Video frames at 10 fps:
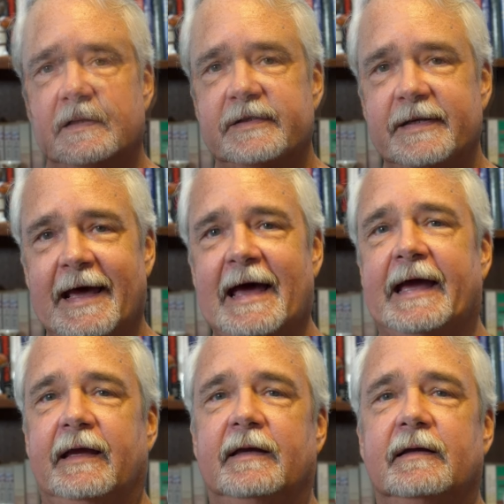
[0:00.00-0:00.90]

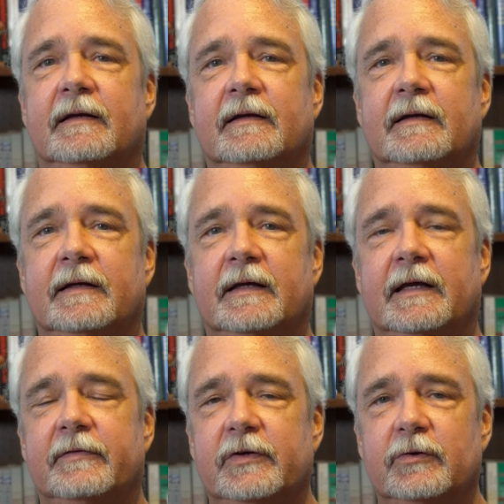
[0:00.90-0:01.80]
Today,
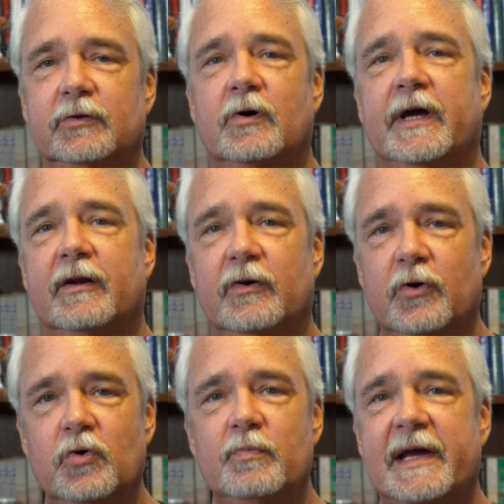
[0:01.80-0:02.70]
if you look at
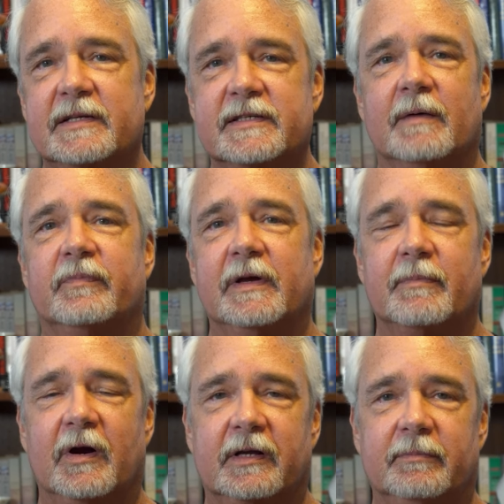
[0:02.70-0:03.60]
who makes up the
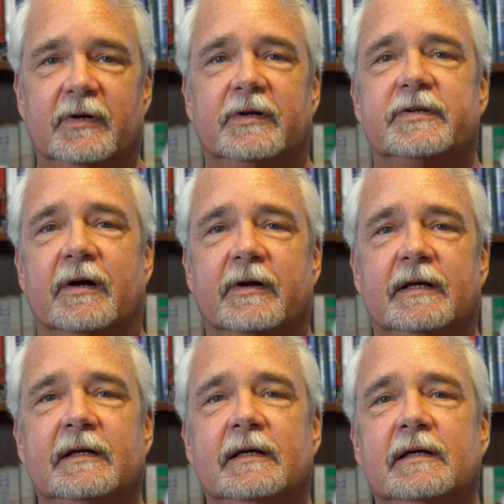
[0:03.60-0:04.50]
American military,
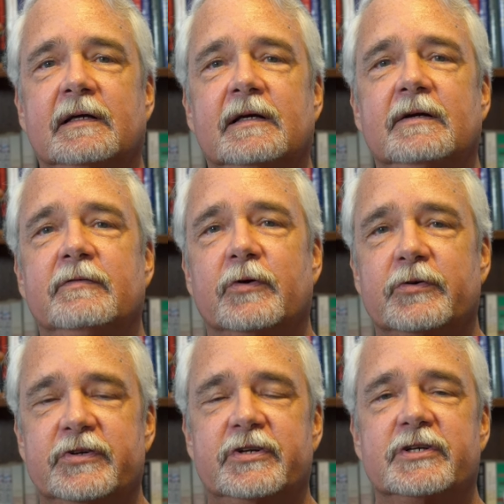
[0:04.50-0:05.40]

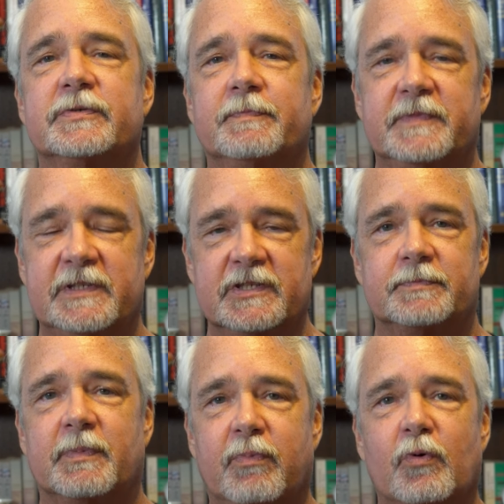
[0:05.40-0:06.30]
they're
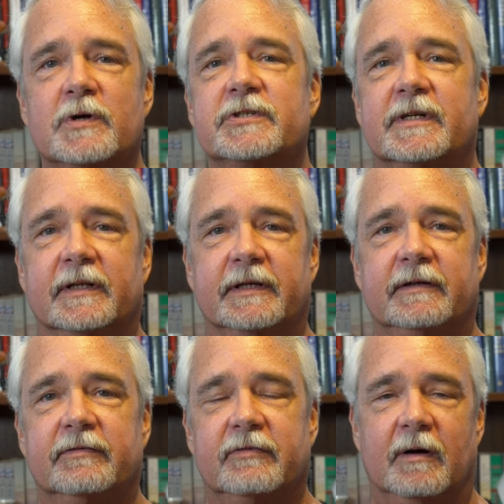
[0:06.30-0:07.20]

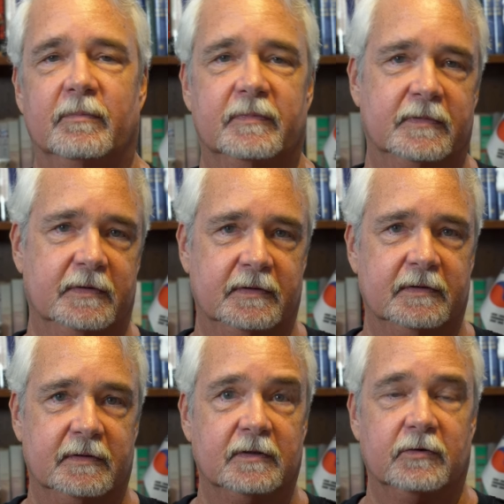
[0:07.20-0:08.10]
disproportionately from
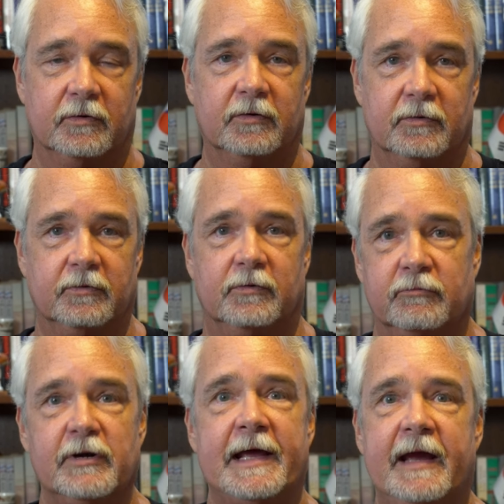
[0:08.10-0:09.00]

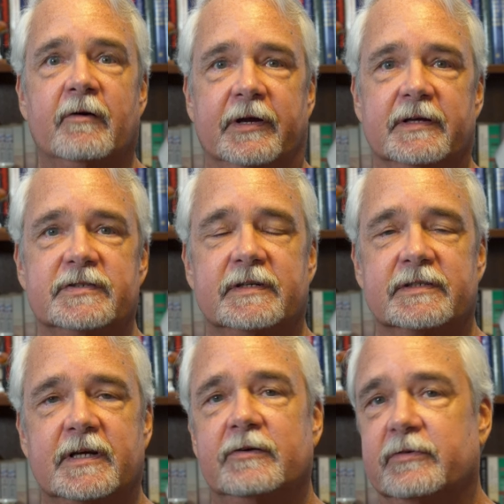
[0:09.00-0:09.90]
red areas in
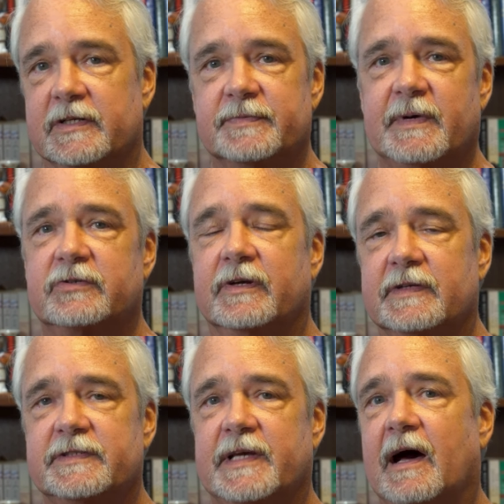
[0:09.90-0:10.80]
this country, especially
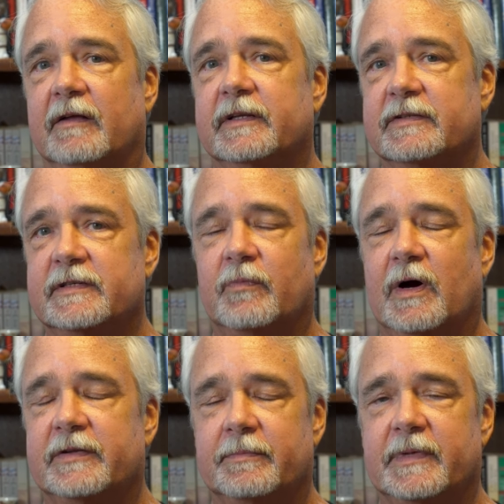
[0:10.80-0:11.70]
the South and
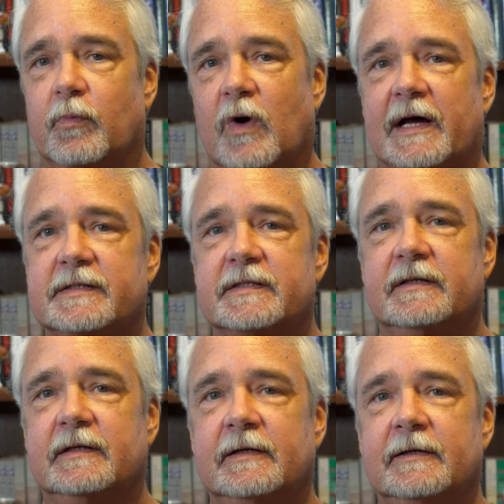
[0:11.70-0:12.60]
somewhat the Midwest.